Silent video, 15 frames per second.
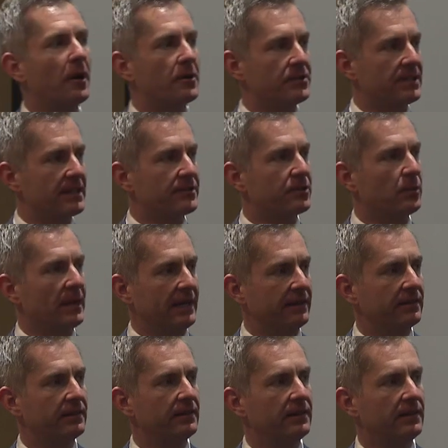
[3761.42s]
parsecs away.
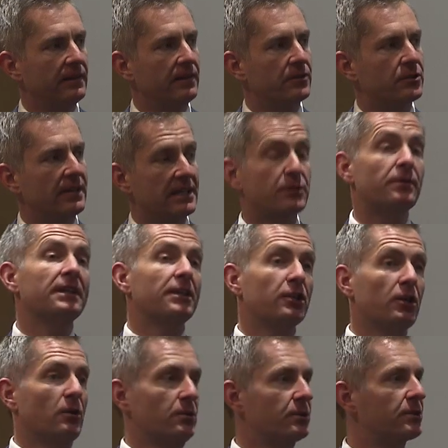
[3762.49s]
So that's really
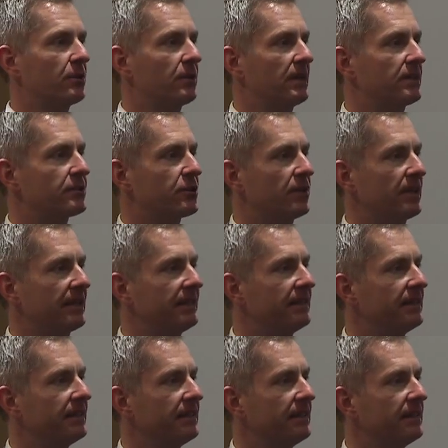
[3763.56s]
close. So that so they.
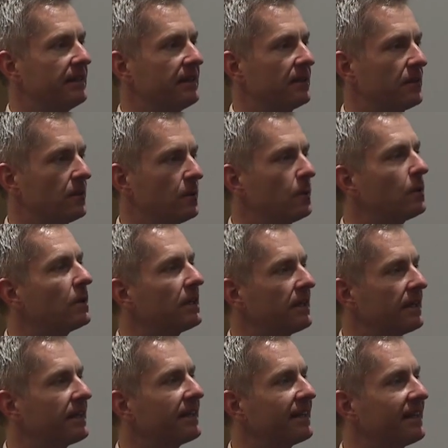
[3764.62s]

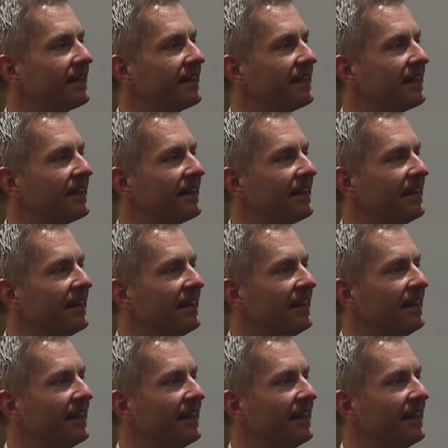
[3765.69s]
What's that mean? I don't